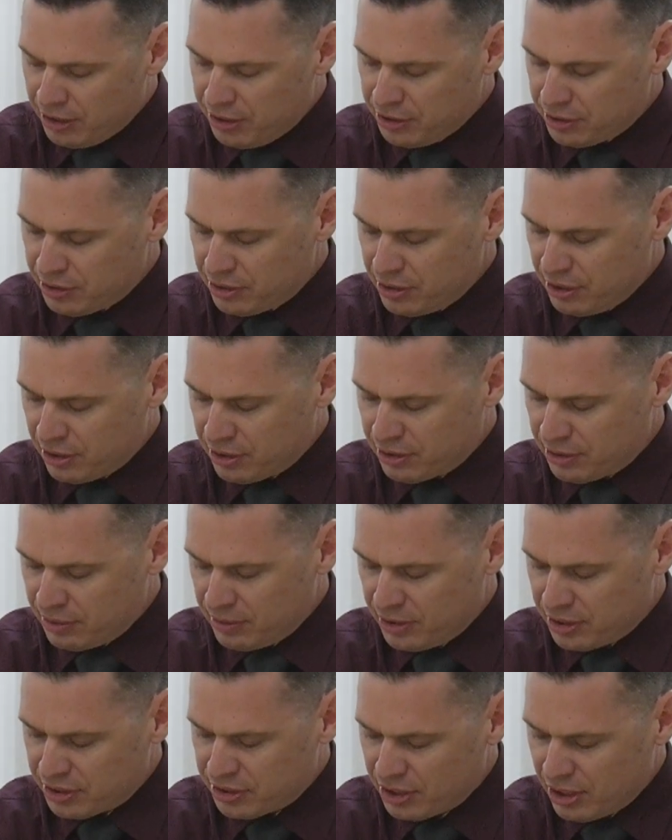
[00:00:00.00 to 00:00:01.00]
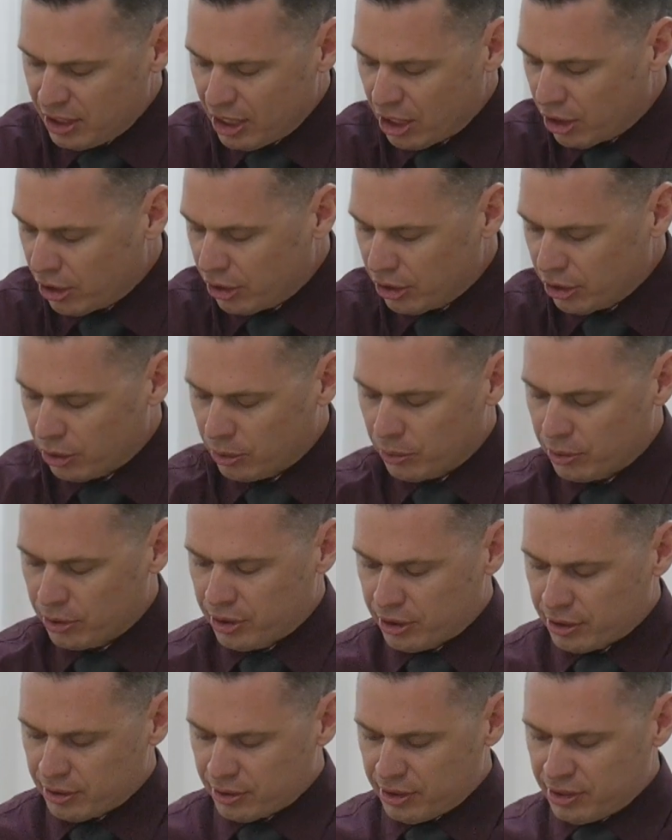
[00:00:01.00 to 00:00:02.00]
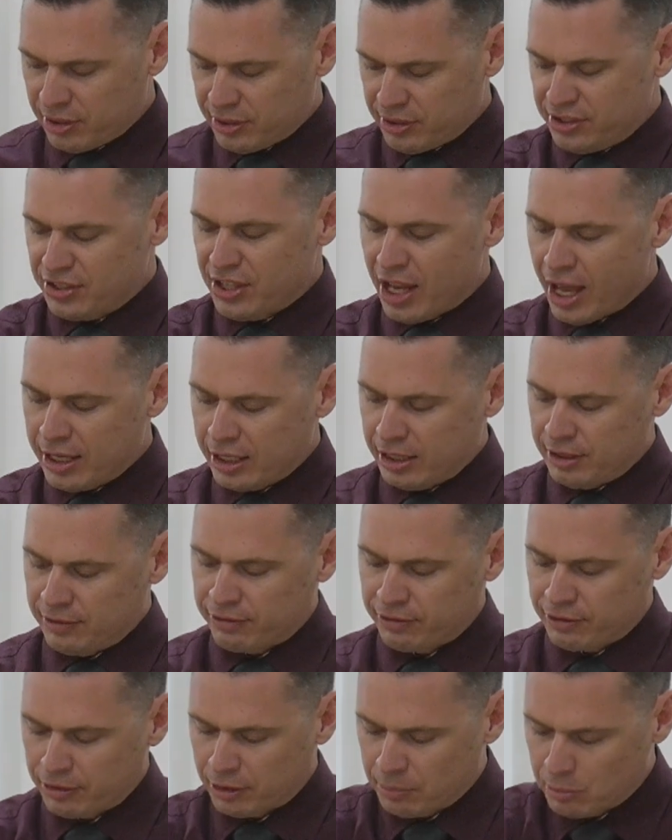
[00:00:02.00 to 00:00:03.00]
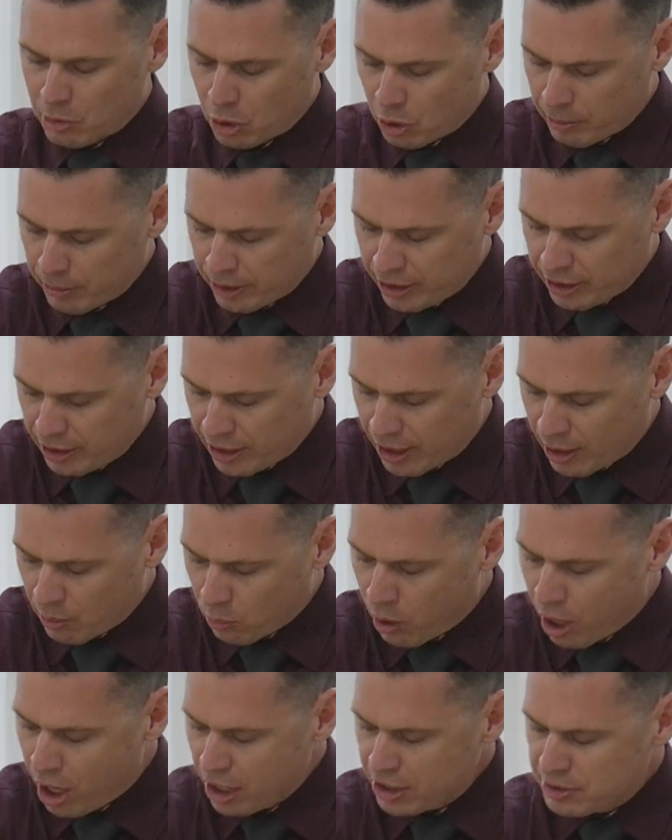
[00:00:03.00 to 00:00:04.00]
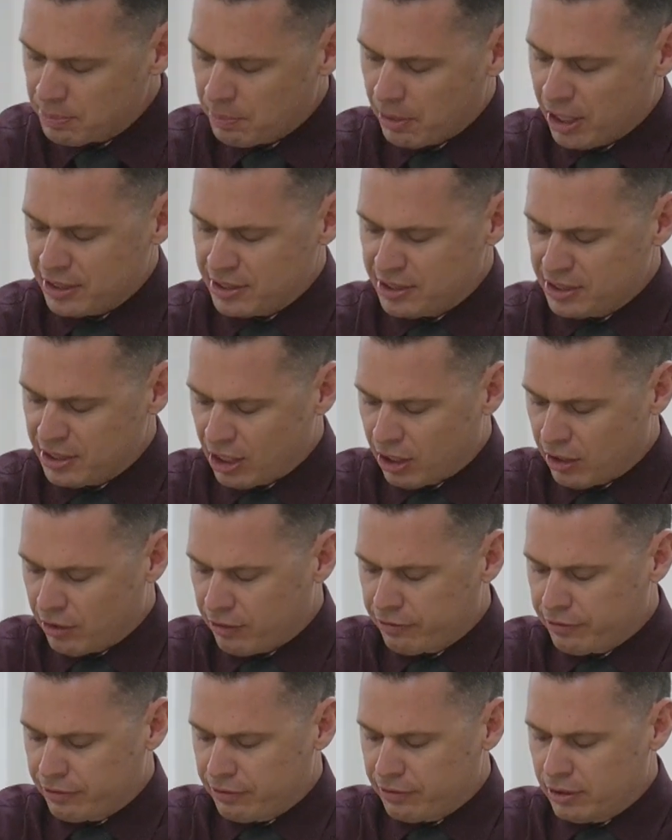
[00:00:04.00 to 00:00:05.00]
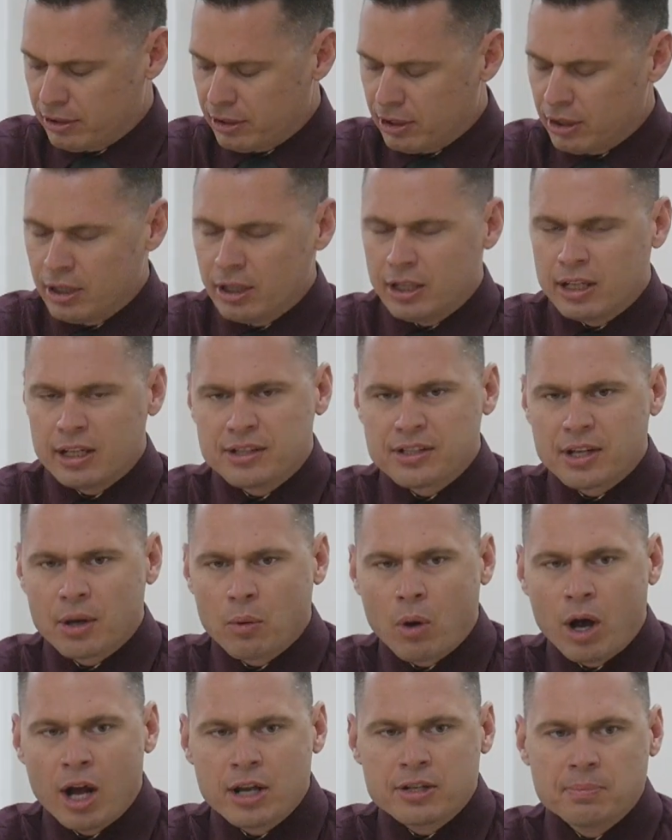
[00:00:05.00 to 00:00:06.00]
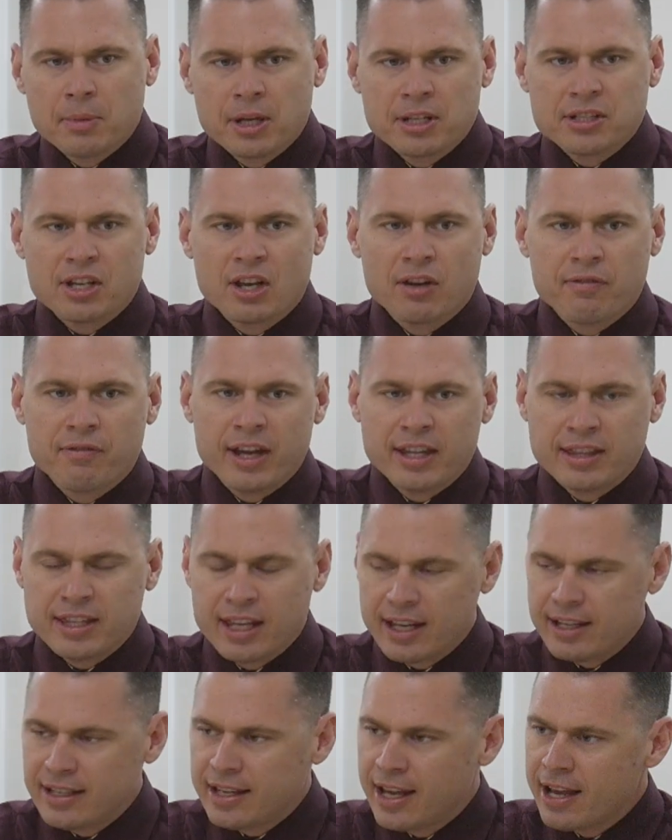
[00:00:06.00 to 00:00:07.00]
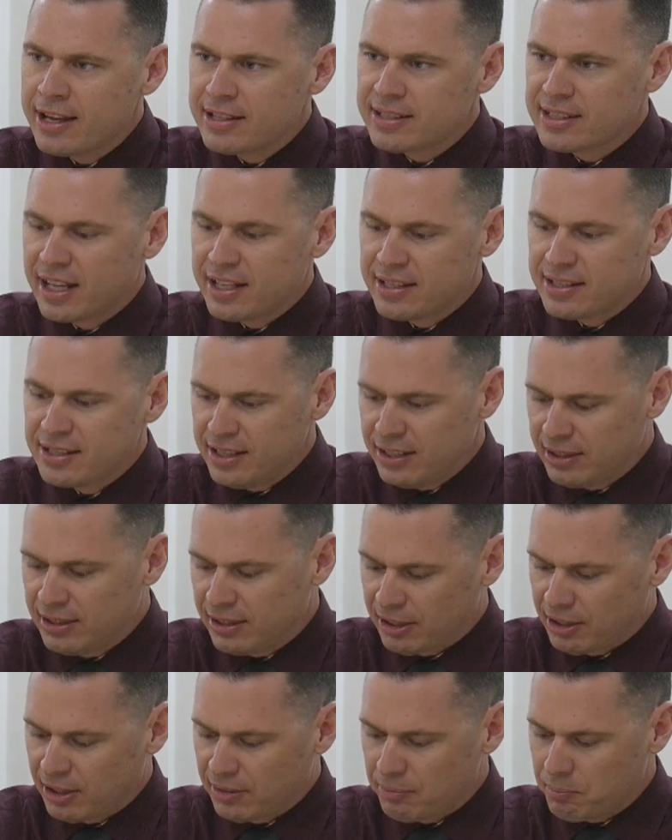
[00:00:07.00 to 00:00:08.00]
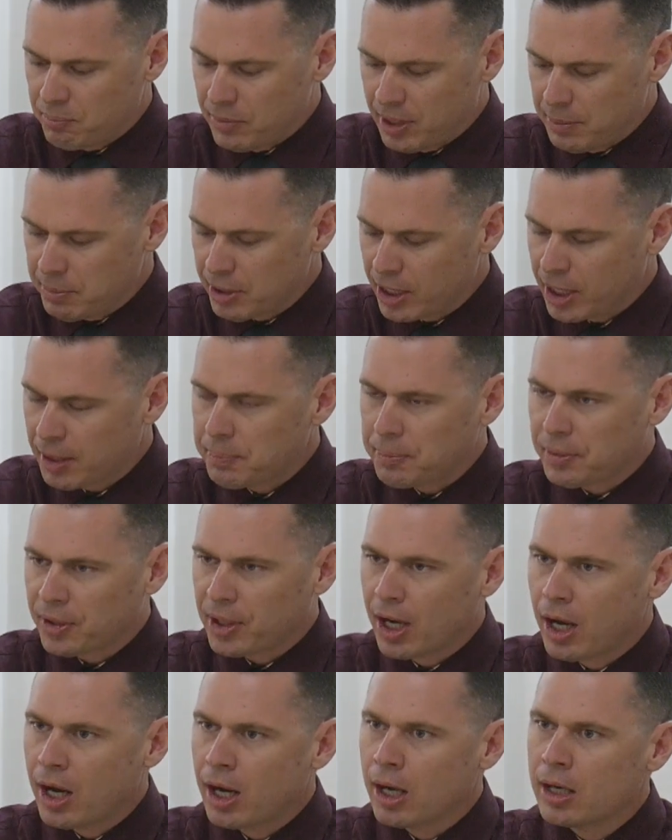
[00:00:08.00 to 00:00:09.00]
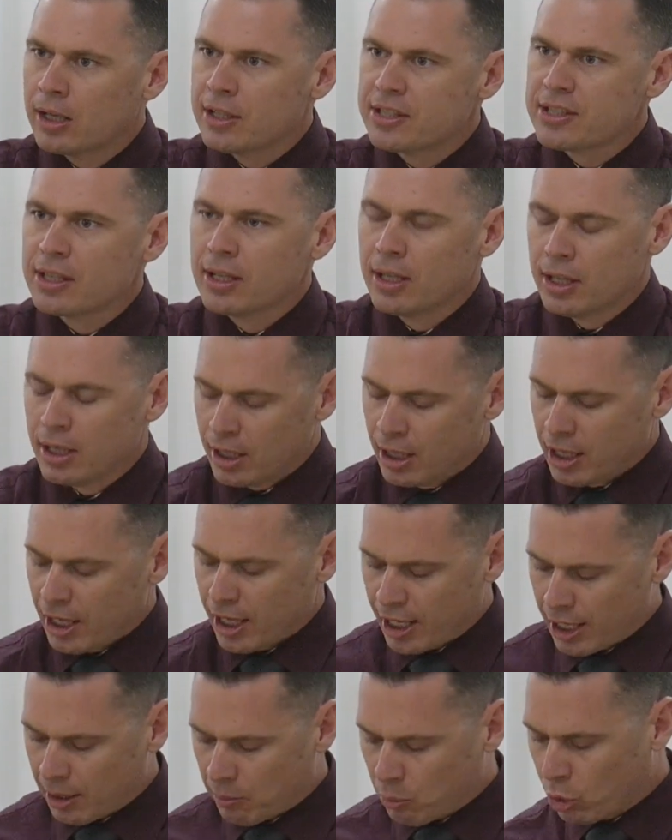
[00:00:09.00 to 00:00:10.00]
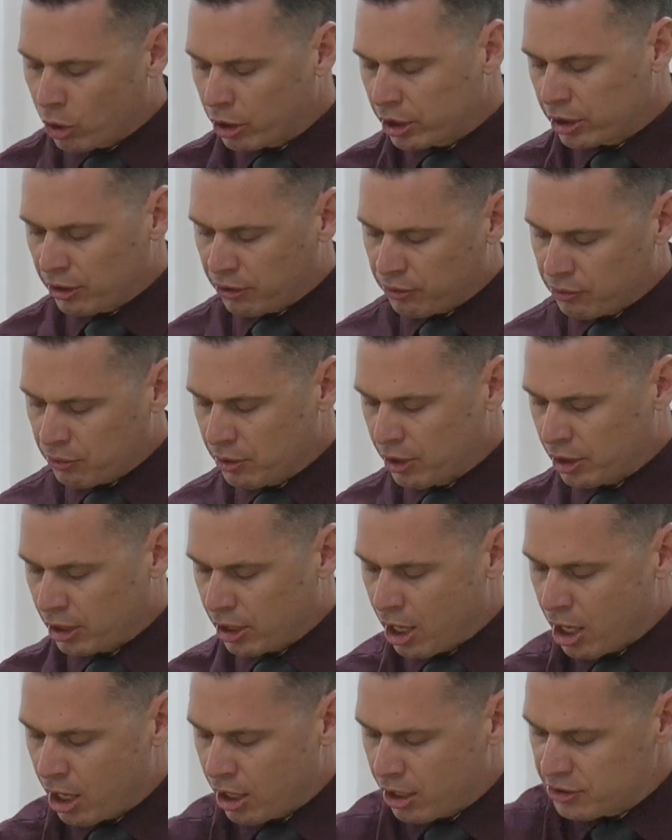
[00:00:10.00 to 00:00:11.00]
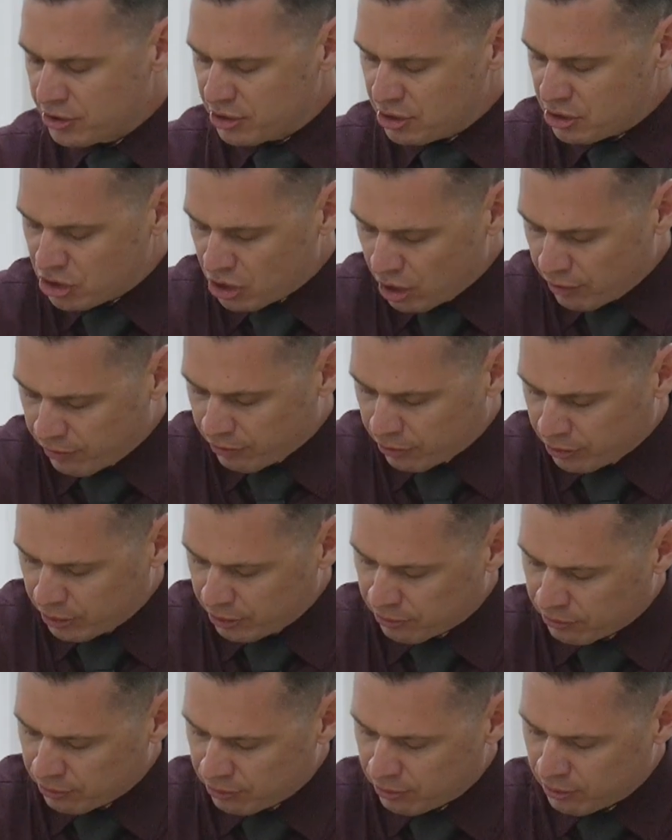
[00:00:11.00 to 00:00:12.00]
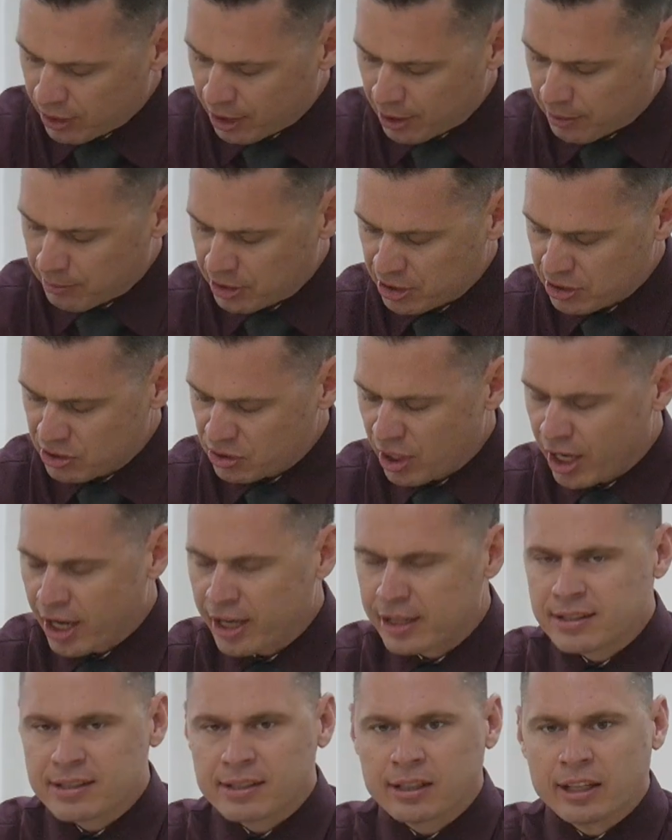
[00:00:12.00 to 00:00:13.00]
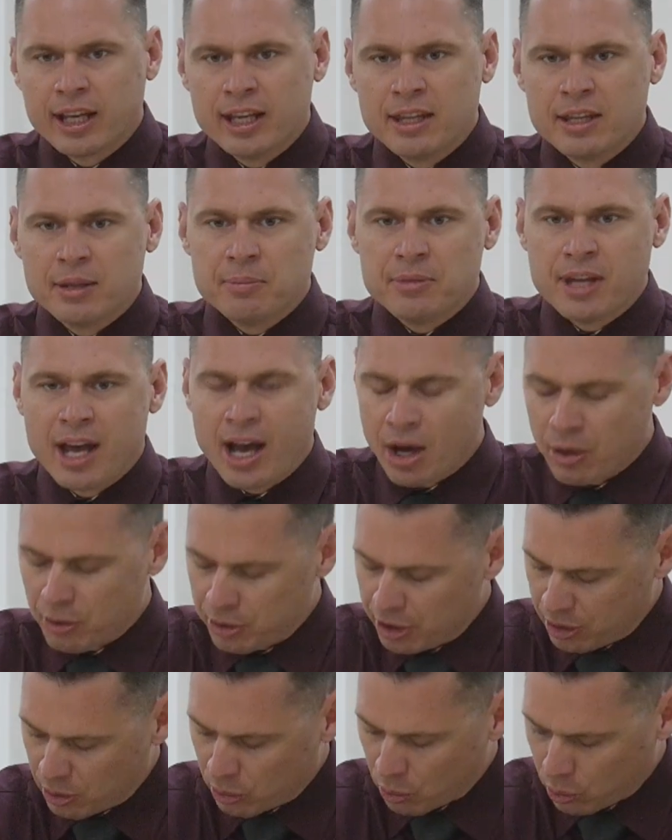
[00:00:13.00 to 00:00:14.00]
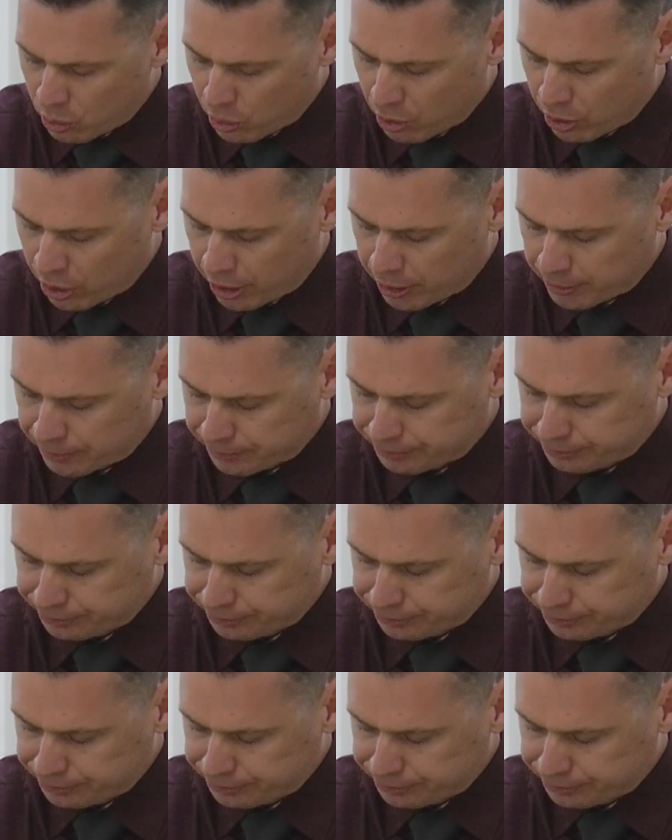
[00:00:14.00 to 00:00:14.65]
the scenario or the setting for a moment, and I watch myself. As I watch myself at that desk, I see me pick up the cards, and I'm working through the cards and shuffling through them and trying to lay them down in order.